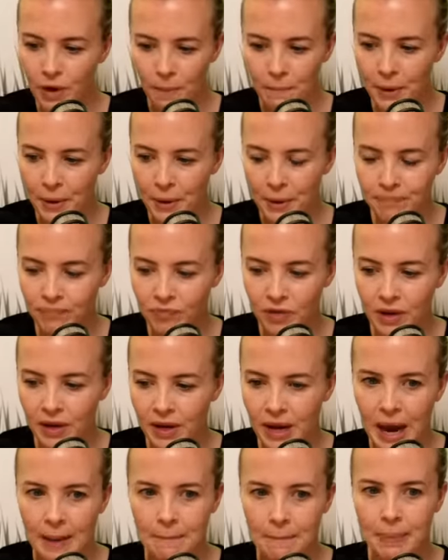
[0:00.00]
But
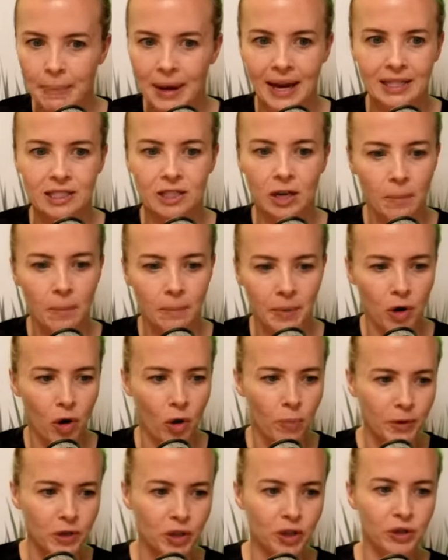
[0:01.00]
can't pass up an
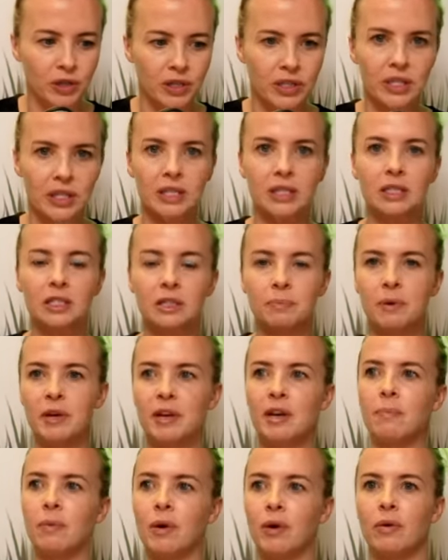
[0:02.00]
opportunity to
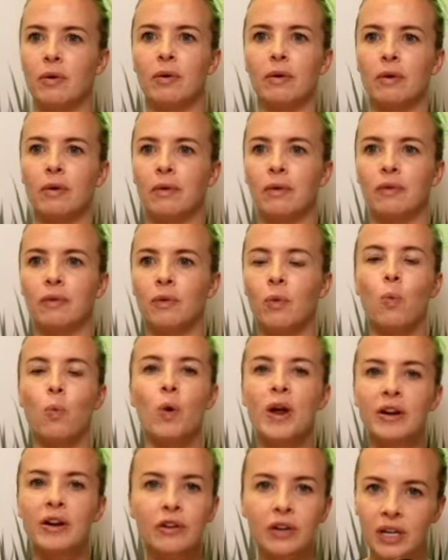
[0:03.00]
speak about the
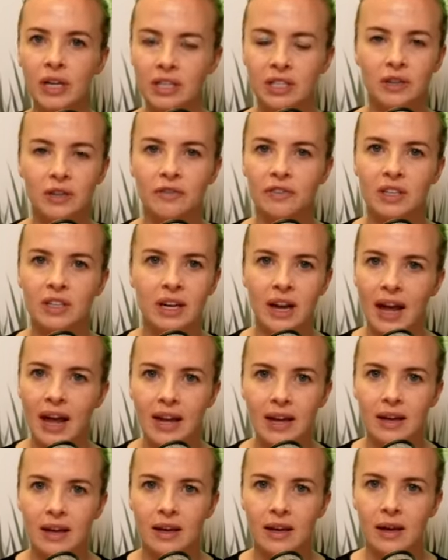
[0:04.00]
weirdness of
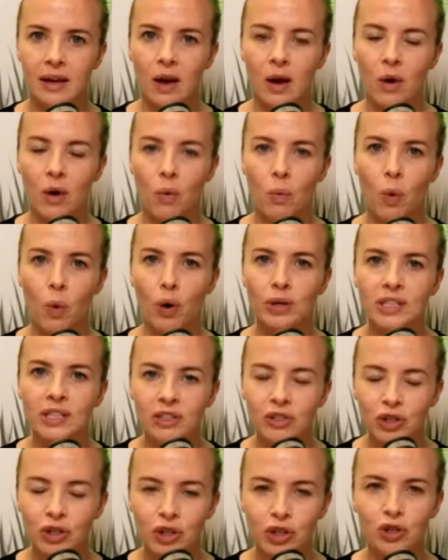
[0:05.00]
tonight. What
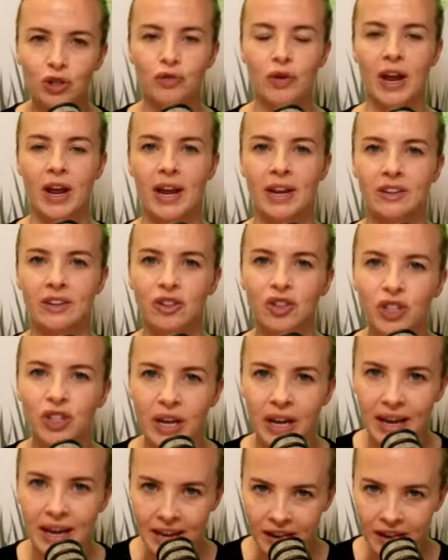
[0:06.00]
a strange
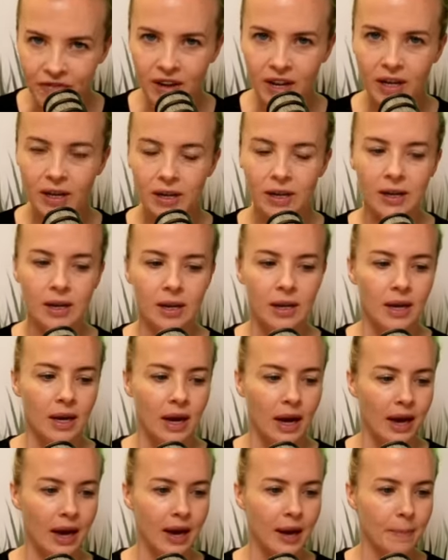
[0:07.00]
evening.
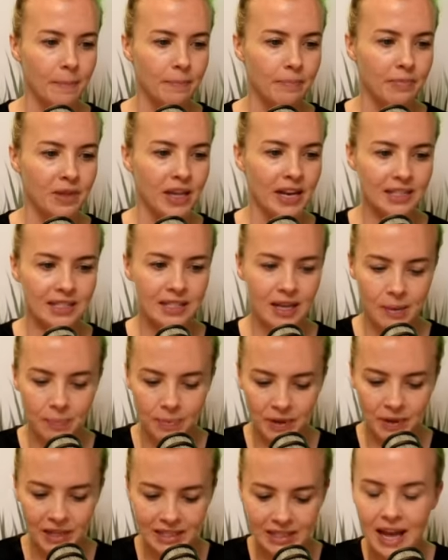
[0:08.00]
Like I say,
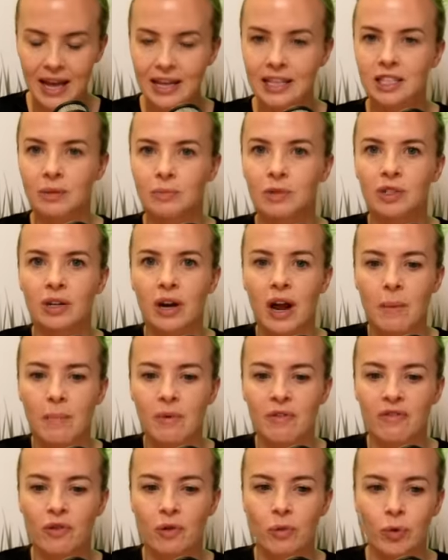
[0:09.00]
please like, subscribe
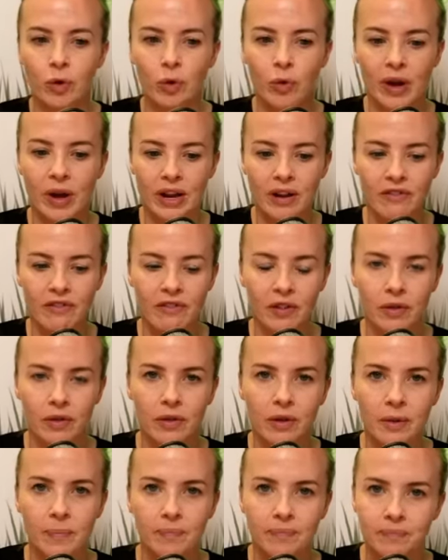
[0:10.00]
before we go any
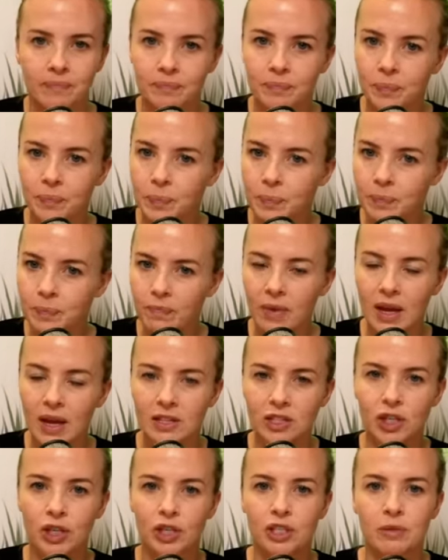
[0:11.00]
further.
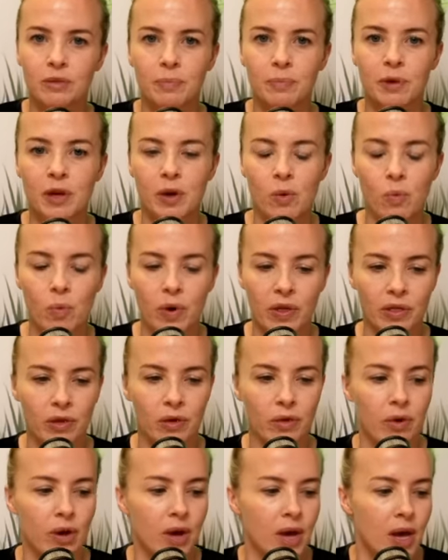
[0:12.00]
It's good to be with
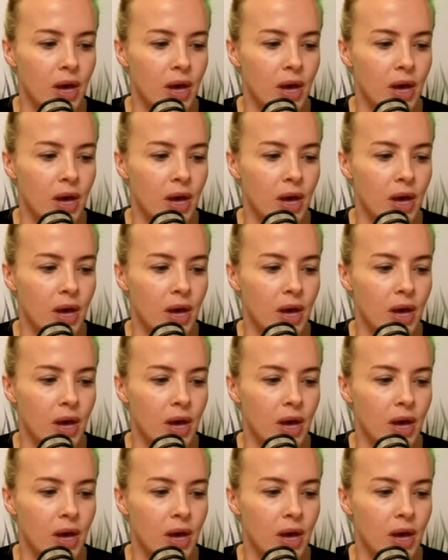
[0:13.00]
you.